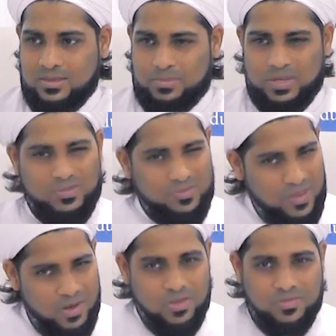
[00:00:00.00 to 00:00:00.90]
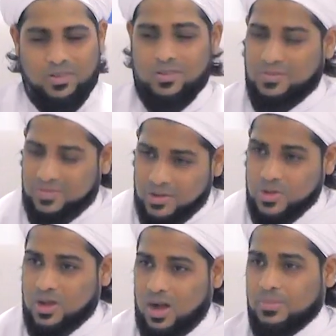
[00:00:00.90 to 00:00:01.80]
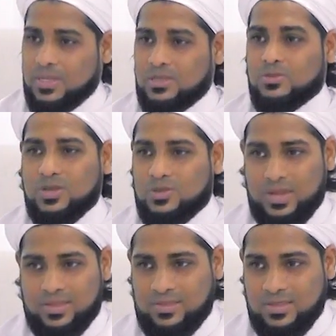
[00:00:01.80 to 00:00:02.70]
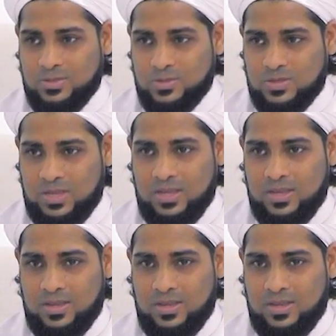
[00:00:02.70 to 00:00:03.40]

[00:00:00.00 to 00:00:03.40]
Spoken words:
But it's very, very, very common to regret the things you say.